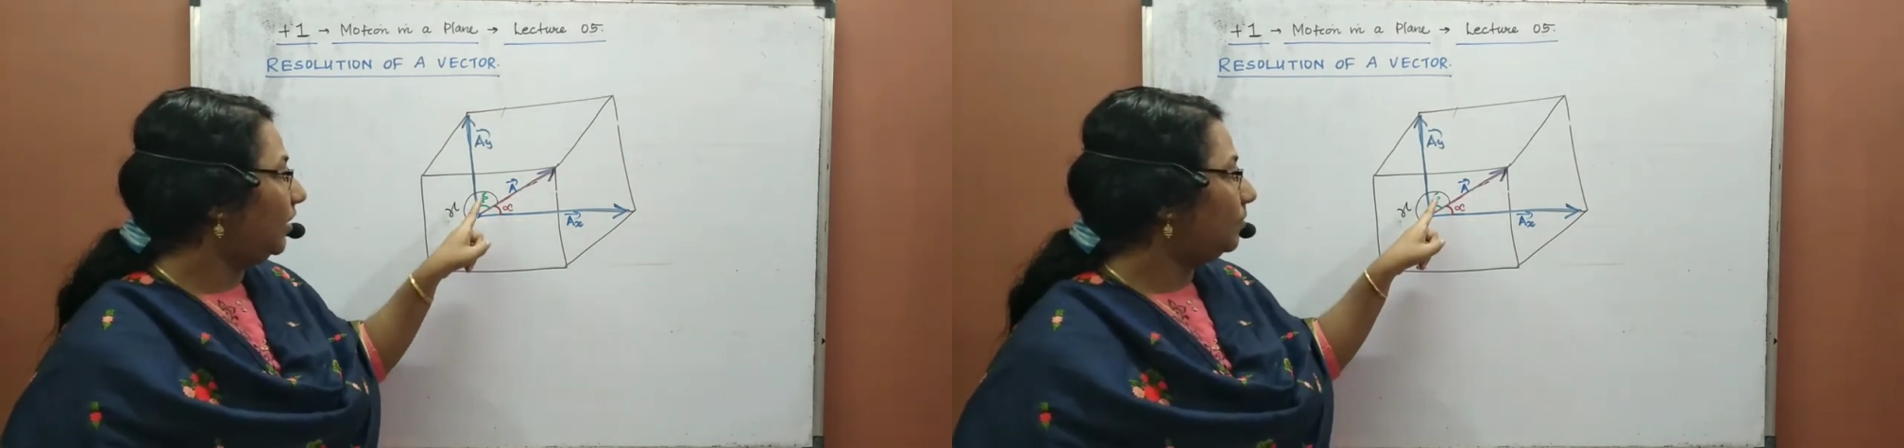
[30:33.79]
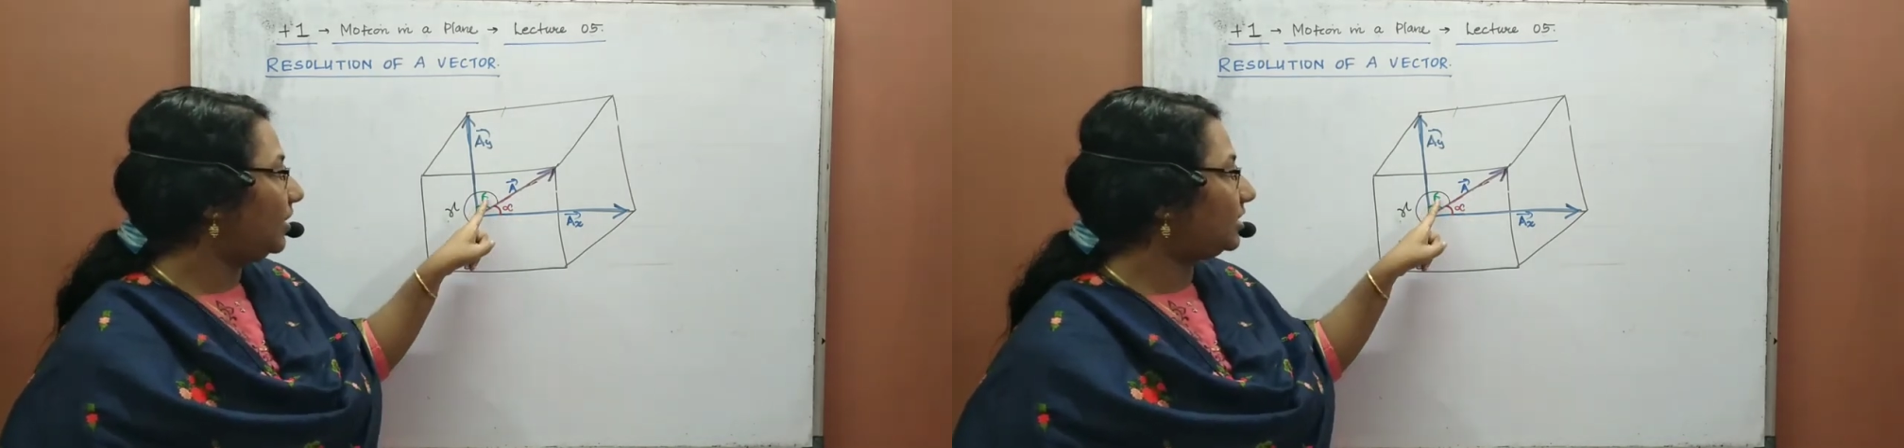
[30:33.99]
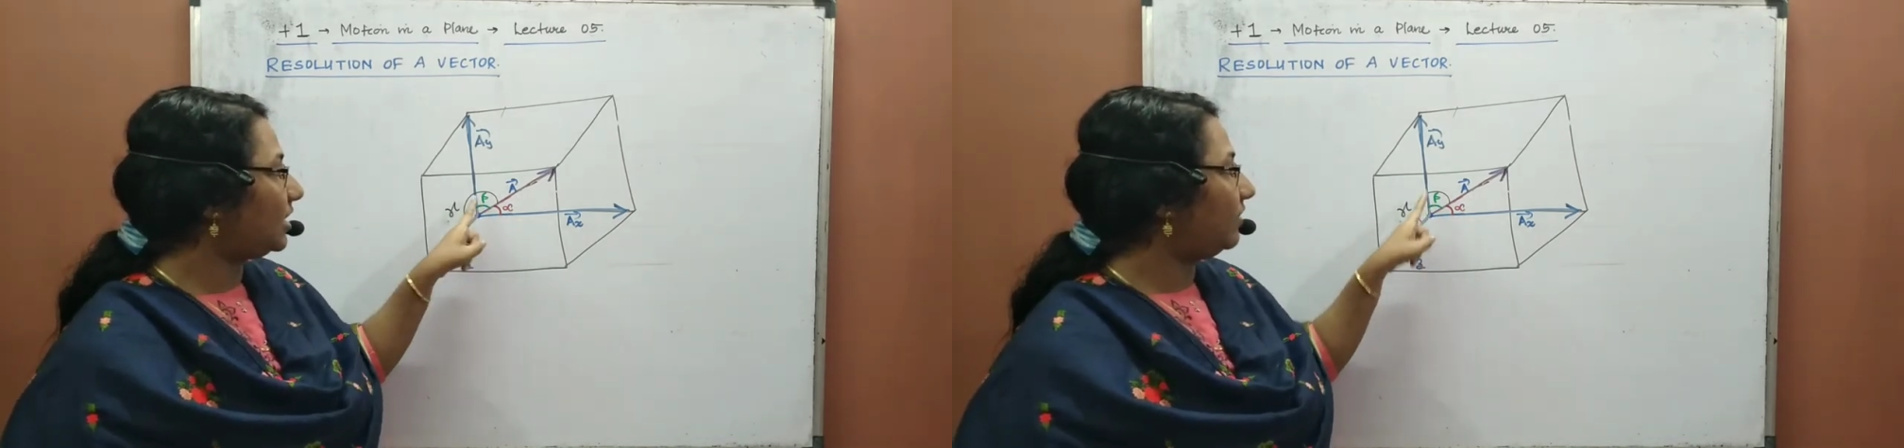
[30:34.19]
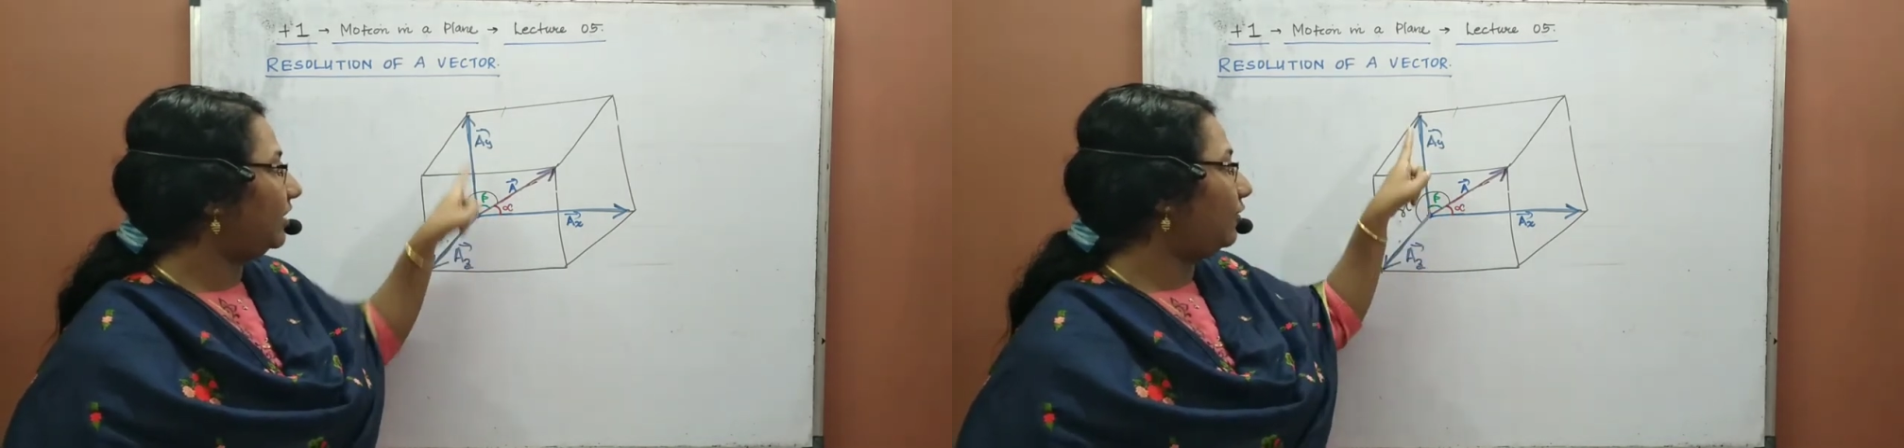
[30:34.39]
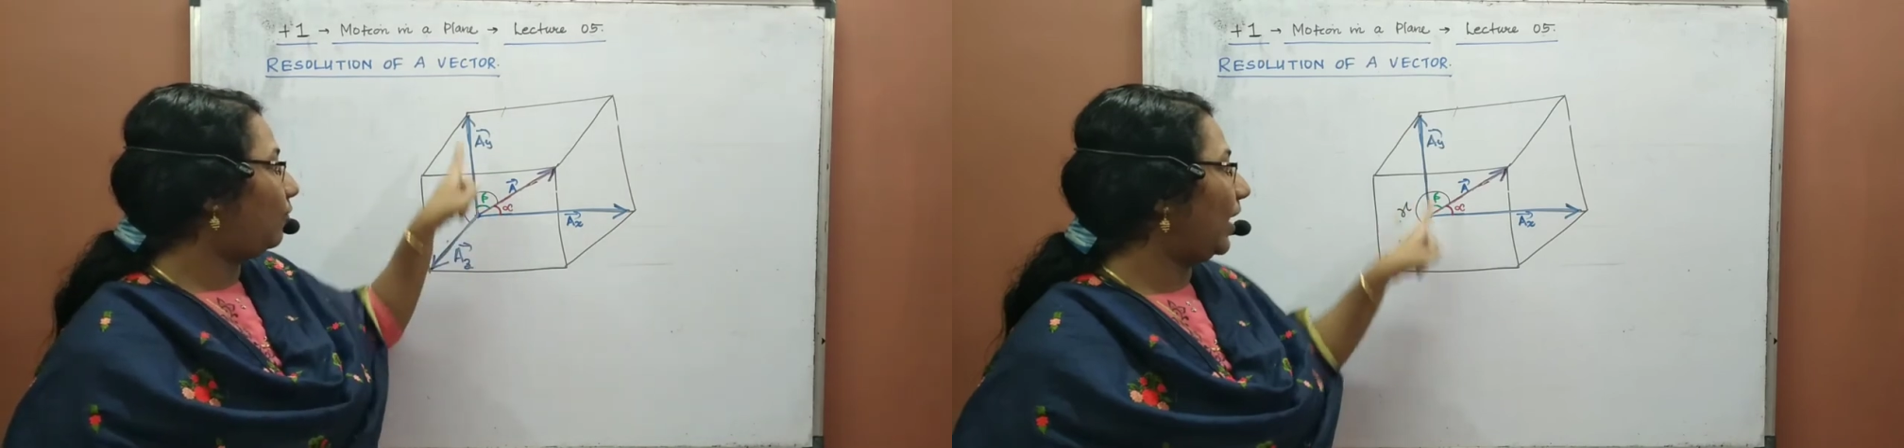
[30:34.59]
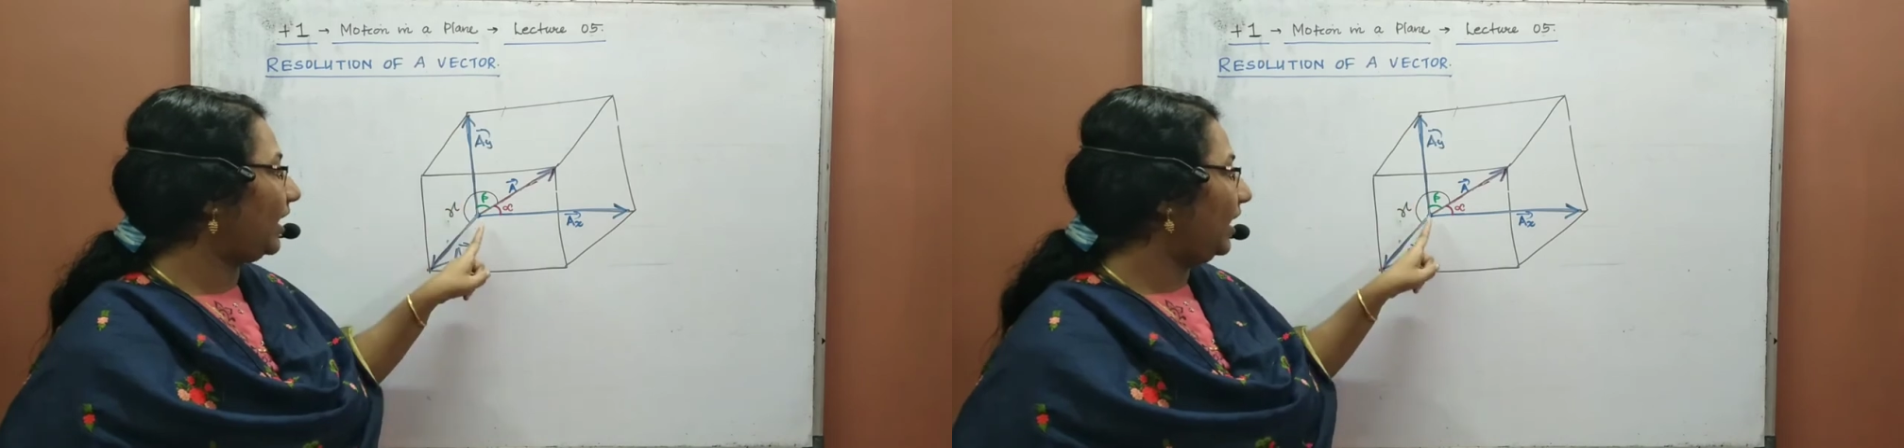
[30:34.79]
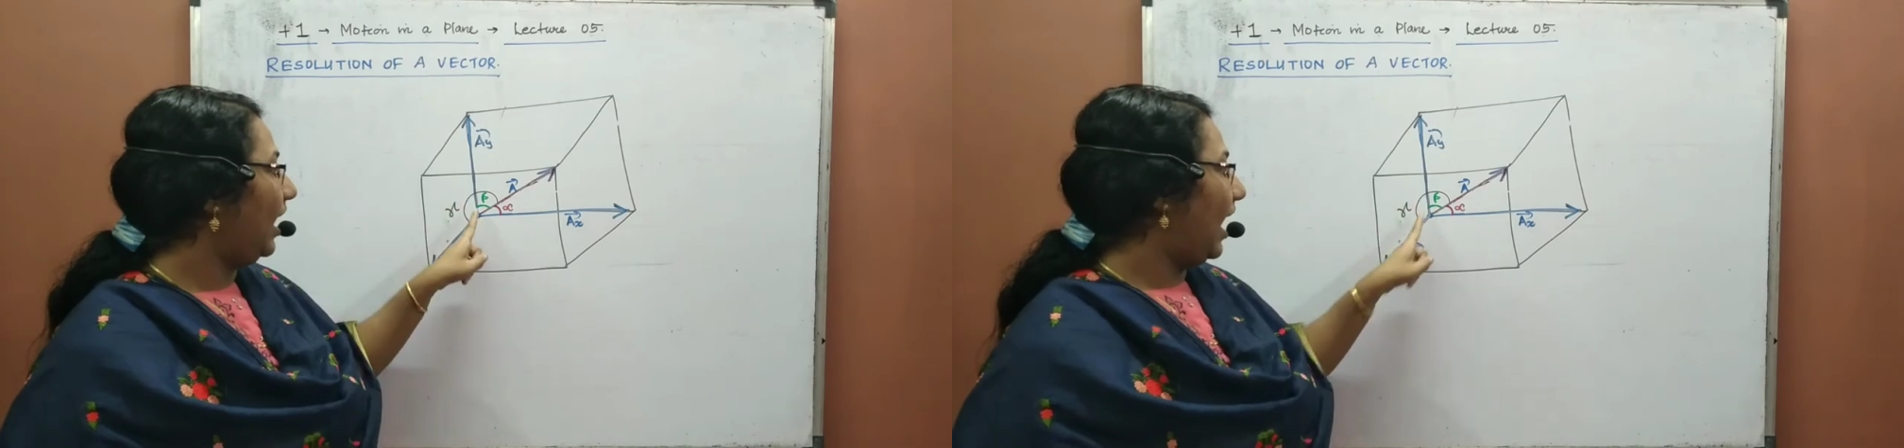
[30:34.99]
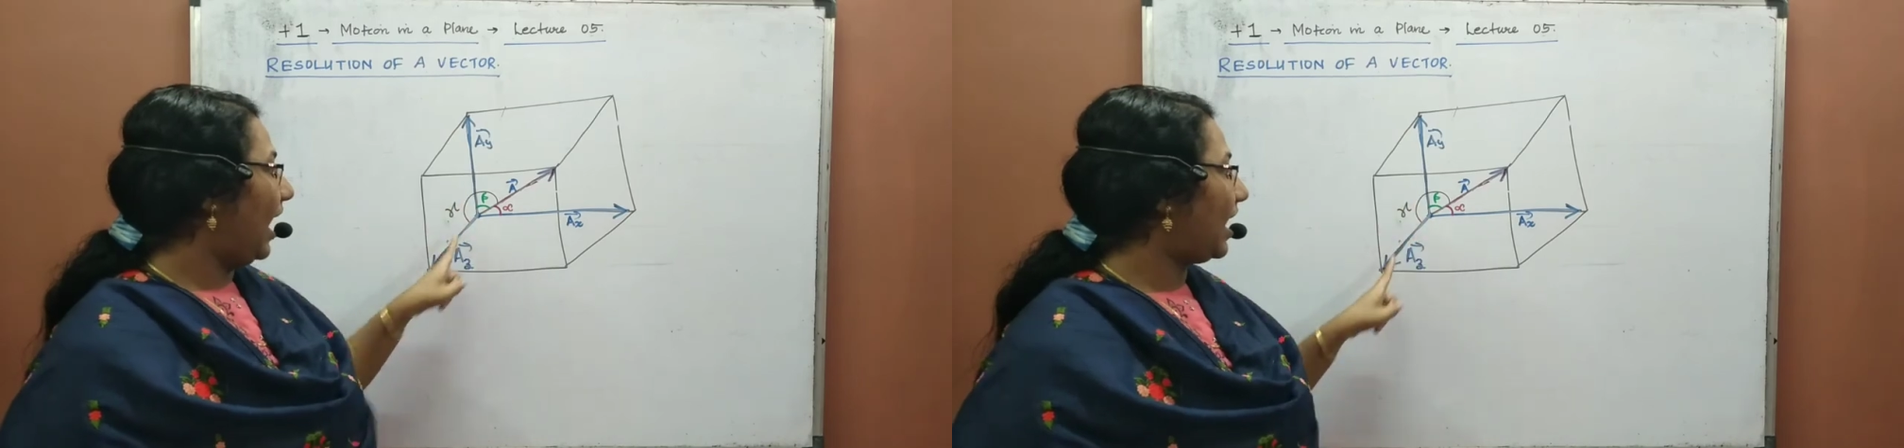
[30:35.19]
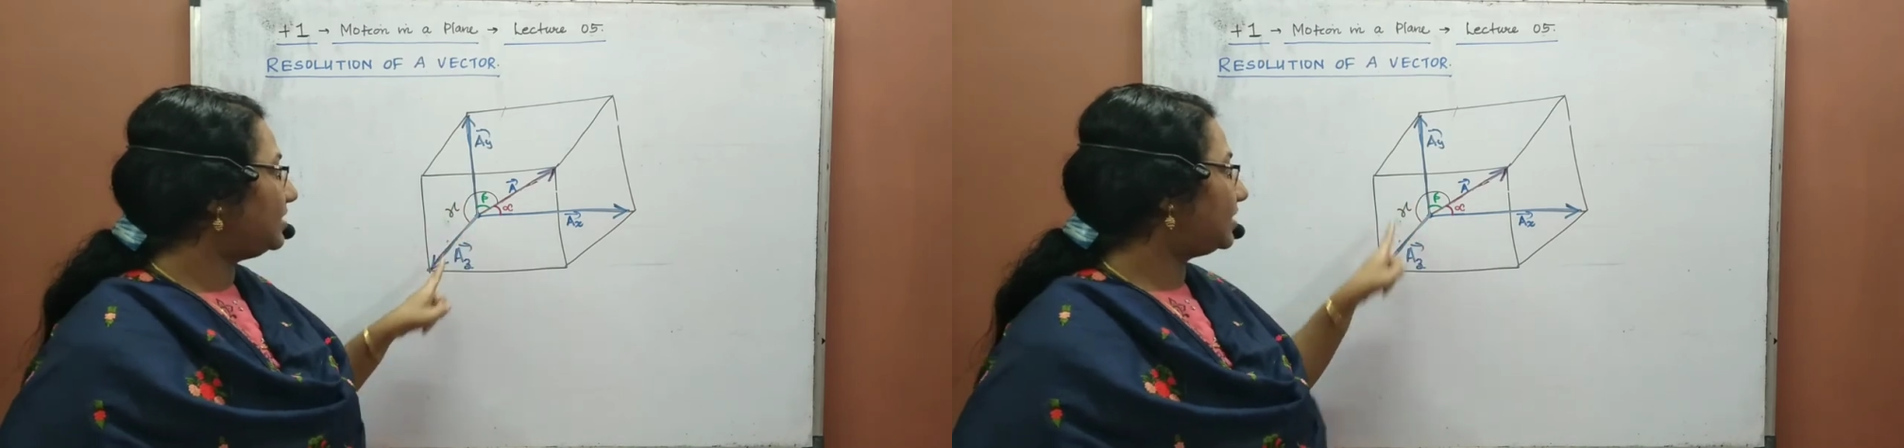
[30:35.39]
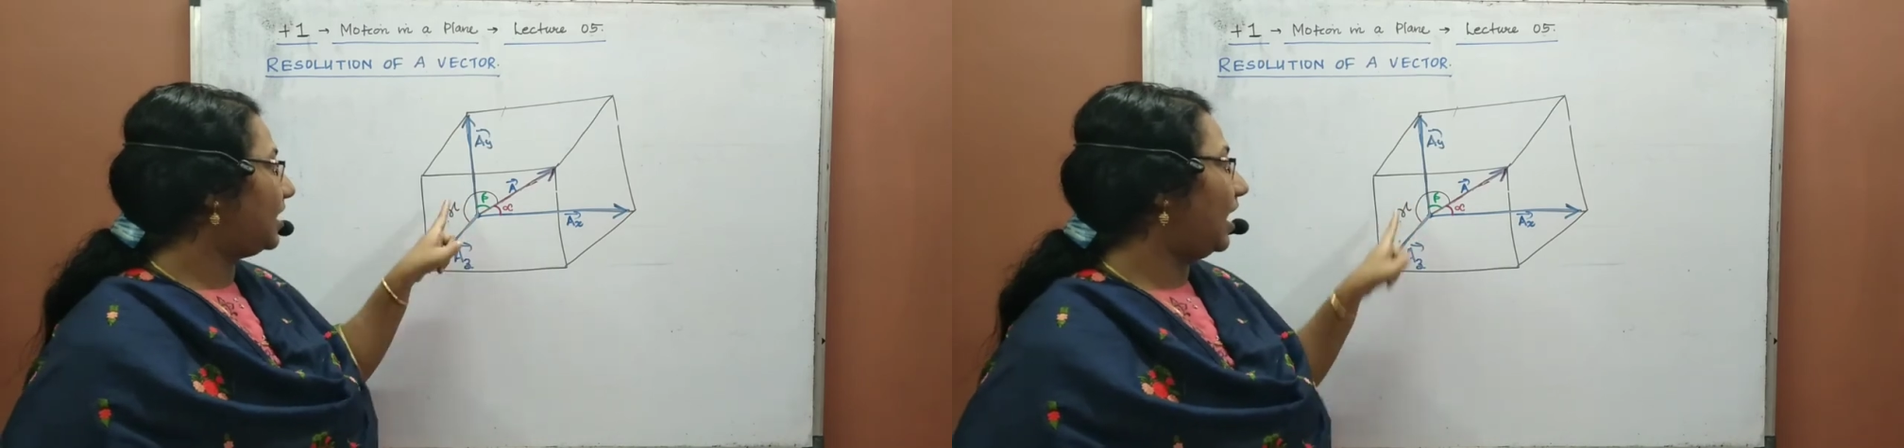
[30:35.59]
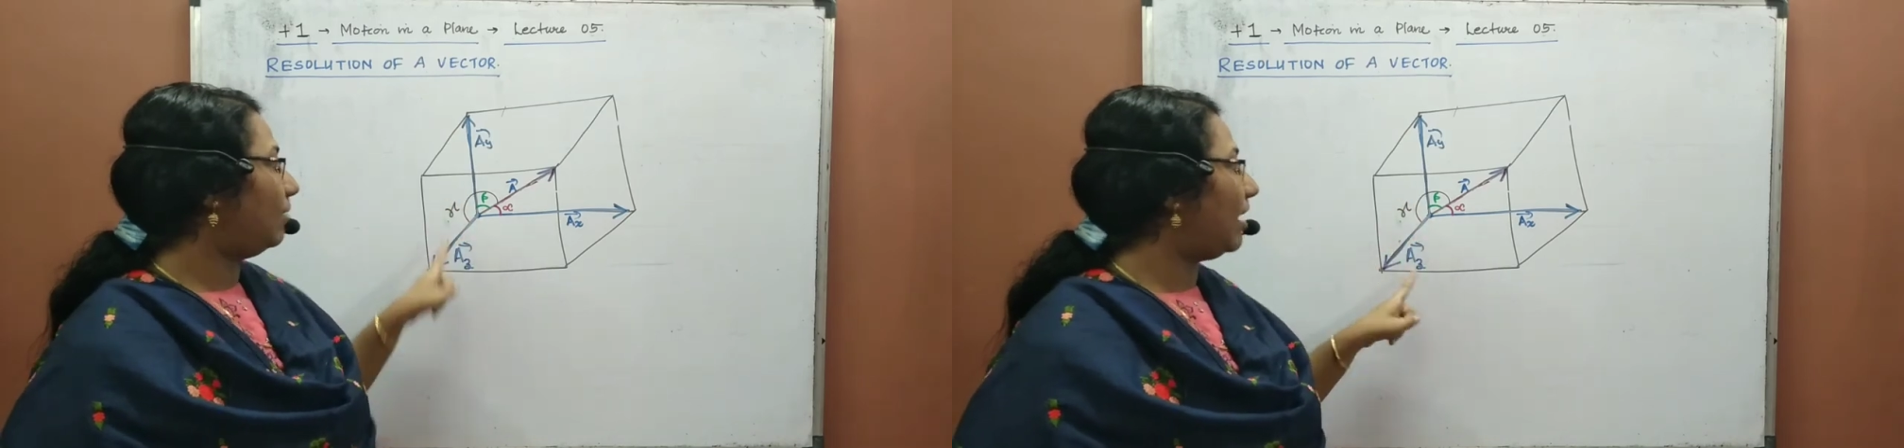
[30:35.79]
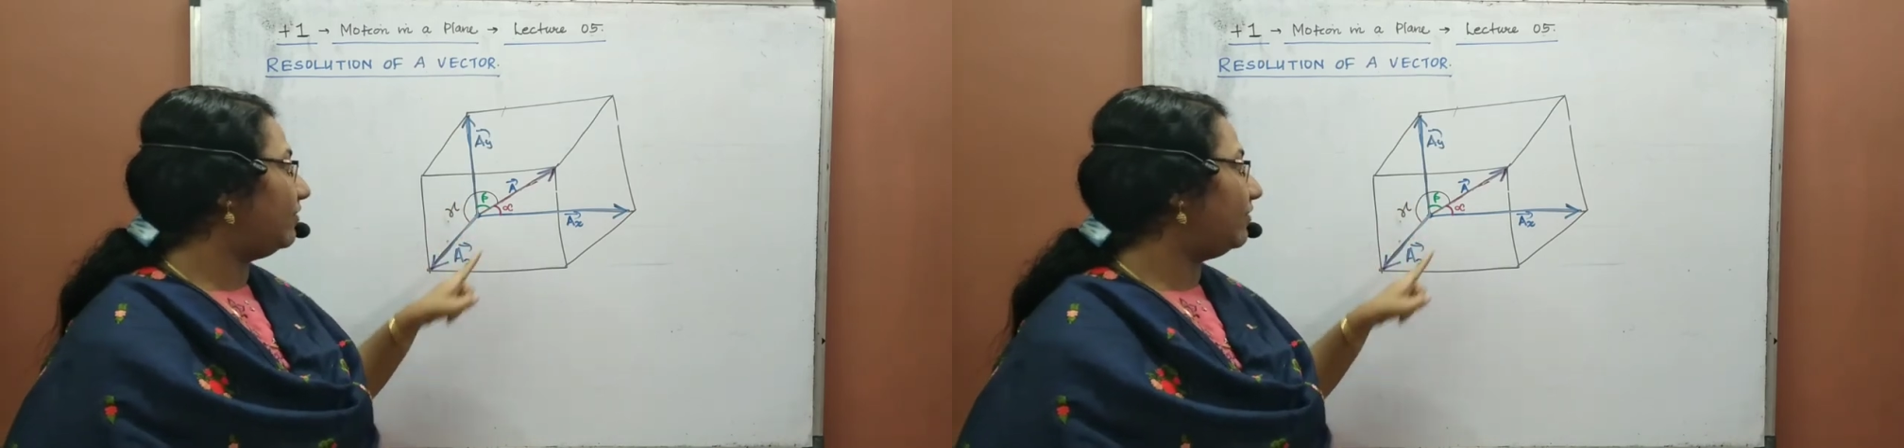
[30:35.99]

beta with y and gamma